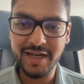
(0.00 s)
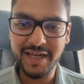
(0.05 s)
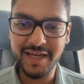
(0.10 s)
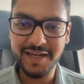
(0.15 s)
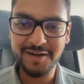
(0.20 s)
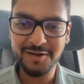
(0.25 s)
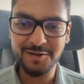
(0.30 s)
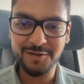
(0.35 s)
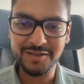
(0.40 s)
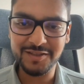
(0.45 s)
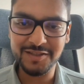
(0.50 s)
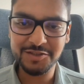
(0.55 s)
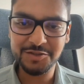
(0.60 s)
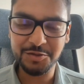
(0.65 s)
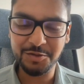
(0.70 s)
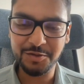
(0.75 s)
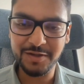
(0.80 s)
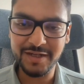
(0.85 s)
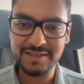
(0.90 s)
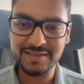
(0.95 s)
again on the
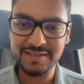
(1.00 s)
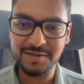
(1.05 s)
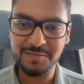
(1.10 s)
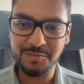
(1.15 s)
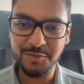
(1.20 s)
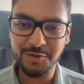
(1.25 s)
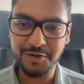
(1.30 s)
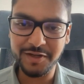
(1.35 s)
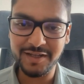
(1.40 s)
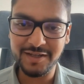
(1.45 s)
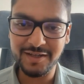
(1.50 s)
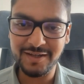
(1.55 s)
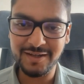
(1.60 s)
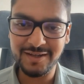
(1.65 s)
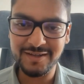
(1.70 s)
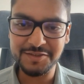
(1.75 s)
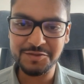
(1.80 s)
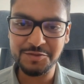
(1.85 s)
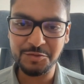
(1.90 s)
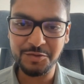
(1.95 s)
show at some point
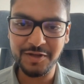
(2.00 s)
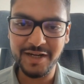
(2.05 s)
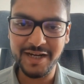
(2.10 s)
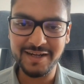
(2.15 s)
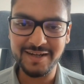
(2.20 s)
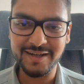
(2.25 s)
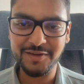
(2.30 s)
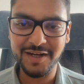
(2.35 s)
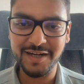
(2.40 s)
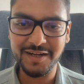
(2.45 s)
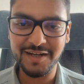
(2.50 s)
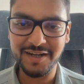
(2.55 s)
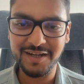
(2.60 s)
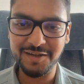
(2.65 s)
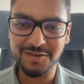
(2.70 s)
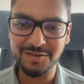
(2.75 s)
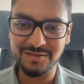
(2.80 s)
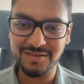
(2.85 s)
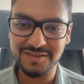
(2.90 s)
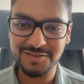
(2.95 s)
soon and
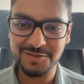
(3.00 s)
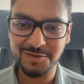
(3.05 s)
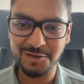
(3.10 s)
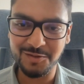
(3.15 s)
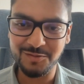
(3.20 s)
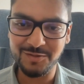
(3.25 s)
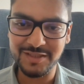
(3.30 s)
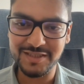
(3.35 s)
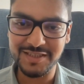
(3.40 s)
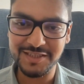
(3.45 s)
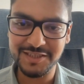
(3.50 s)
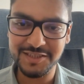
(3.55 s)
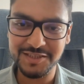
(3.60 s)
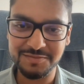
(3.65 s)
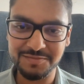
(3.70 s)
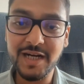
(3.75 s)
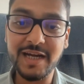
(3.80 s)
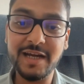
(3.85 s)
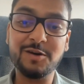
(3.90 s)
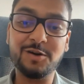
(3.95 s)
continue this conversation.
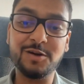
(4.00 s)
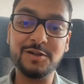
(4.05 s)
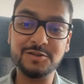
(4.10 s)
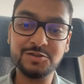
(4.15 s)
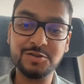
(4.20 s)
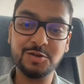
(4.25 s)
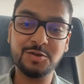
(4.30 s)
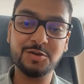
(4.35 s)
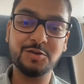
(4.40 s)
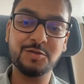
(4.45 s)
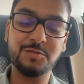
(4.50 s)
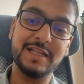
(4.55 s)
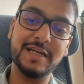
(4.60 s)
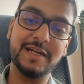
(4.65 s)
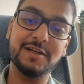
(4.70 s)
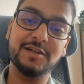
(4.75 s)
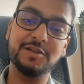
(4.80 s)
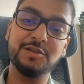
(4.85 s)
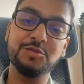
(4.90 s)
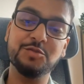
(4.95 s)
I also know
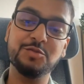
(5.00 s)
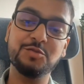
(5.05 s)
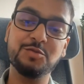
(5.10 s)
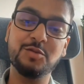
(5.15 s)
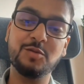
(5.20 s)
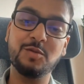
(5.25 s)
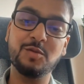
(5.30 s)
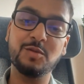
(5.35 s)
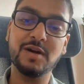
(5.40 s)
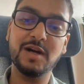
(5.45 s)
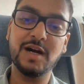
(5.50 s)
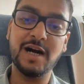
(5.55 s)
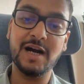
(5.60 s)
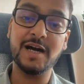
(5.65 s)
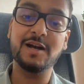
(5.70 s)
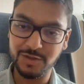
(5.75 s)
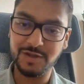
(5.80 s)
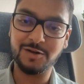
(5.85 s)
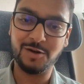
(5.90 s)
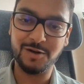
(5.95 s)
that you are
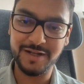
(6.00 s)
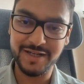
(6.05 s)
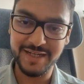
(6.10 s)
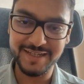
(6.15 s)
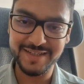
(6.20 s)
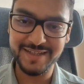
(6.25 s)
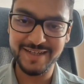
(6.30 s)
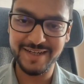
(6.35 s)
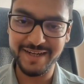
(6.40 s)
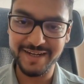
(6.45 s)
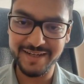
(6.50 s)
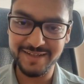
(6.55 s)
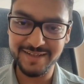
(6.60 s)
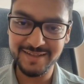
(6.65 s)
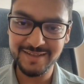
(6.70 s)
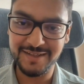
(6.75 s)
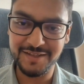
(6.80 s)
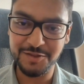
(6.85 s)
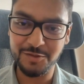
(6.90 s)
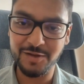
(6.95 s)
a content creator.
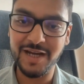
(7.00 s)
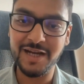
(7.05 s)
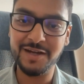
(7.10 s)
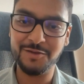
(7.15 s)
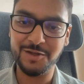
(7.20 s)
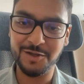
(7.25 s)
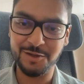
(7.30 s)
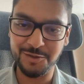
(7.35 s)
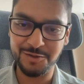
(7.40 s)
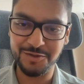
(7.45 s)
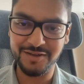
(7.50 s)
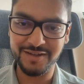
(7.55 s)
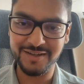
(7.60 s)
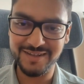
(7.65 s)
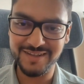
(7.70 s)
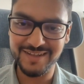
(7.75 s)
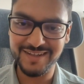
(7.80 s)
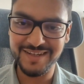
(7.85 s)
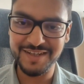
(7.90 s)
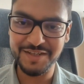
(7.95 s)
You have your own
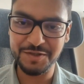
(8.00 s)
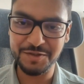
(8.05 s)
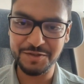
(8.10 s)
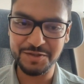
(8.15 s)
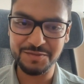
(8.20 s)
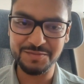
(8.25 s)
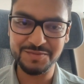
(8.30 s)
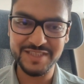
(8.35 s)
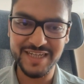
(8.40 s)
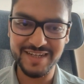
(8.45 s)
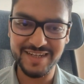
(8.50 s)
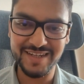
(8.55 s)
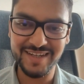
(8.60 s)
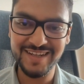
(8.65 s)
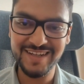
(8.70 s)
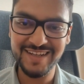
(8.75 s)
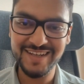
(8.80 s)
YouTube channel.